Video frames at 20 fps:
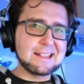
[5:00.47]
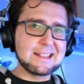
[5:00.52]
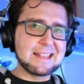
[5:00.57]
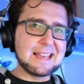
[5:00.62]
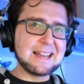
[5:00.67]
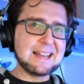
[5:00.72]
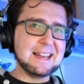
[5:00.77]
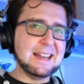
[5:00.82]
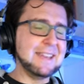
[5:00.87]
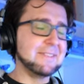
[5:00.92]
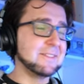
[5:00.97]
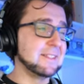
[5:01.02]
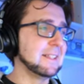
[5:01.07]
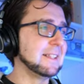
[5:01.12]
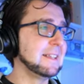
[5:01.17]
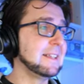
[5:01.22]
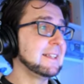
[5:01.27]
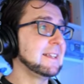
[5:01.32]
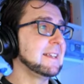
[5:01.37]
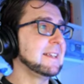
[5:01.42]
in that
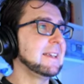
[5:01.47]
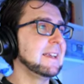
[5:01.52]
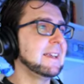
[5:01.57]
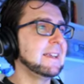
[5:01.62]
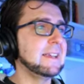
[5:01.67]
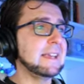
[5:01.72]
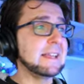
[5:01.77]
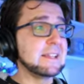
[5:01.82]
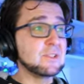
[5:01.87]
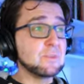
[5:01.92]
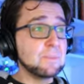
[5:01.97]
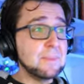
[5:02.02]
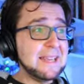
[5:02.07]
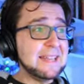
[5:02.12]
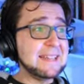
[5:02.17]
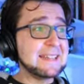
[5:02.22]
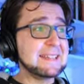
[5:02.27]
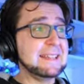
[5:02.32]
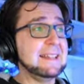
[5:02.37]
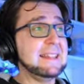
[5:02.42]
level. And to
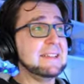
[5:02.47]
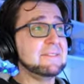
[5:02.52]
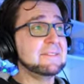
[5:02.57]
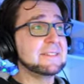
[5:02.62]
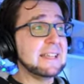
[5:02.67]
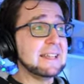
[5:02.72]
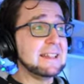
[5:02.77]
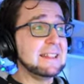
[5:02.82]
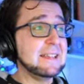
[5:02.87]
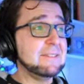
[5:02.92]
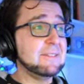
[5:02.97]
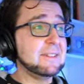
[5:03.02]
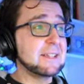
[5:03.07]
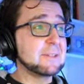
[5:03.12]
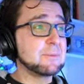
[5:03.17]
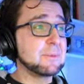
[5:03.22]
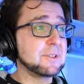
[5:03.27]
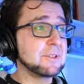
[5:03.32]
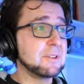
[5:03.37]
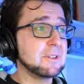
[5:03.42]
me, level, that level
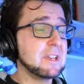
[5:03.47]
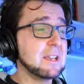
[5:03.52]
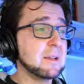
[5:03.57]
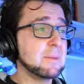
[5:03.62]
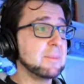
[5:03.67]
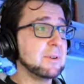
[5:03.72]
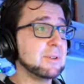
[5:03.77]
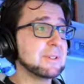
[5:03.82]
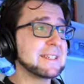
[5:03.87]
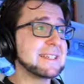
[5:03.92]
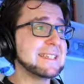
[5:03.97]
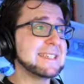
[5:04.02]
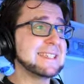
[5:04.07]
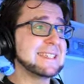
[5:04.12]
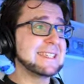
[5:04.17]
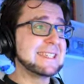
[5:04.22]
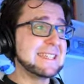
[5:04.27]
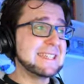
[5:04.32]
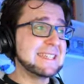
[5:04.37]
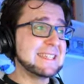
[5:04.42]
that we're talking about
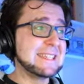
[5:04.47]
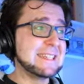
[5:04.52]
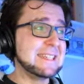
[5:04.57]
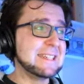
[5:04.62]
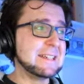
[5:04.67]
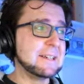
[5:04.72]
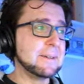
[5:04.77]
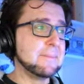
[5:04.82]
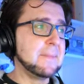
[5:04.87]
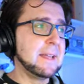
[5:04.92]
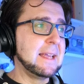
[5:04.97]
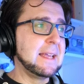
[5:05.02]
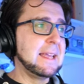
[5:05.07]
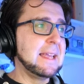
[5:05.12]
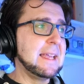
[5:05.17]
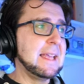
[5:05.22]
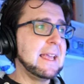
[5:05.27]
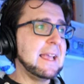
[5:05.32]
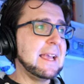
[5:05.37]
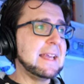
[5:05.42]
is this here.
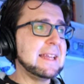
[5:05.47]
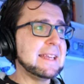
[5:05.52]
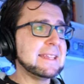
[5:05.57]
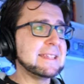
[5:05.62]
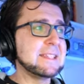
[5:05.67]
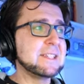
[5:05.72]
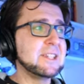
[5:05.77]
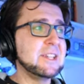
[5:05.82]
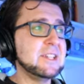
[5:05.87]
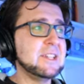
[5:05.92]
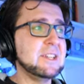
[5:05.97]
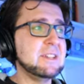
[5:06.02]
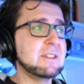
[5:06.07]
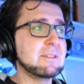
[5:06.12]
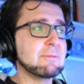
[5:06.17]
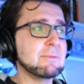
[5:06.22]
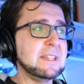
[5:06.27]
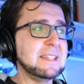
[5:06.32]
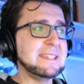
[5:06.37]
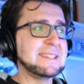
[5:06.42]

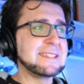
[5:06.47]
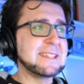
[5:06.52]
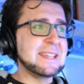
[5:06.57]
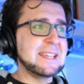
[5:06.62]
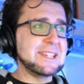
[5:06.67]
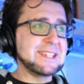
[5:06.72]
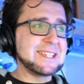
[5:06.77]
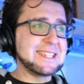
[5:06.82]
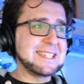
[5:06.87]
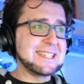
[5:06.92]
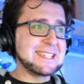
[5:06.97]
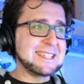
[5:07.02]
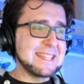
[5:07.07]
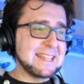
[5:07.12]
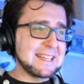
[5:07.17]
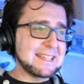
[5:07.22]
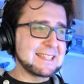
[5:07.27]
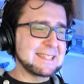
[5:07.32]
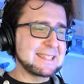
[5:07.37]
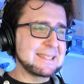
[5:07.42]
LSGG3 stage
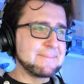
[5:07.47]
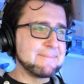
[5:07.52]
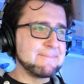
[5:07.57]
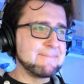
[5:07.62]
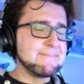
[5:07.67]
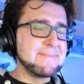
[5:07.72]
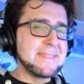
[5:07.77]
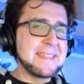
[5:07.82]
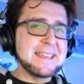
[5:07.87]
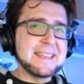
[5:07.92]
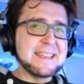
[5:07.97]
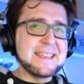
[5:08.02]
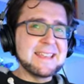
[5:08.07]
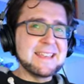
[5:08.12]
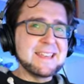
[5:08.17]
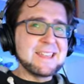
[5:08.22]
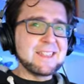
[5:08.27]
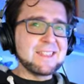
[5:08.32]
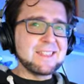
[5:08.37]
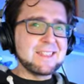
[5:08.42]
6
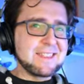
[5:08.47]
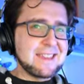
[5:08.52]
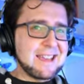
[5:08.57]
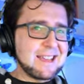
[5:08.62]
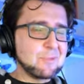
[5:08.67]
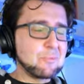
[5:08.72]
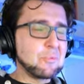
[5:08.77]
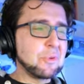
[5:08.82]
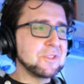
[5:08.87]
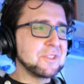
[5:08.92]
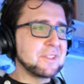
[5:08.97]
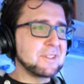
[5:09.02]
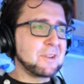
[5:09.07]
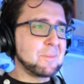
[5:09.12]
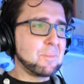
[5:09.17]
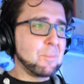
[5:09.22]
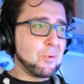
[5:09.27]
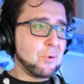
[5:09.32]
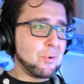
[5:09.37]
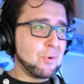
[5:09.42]
that was a
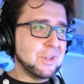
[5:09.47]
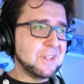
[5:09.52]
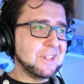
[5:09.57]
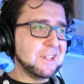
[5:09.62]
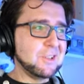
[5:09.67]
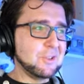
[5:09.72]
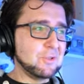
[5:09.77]
pretty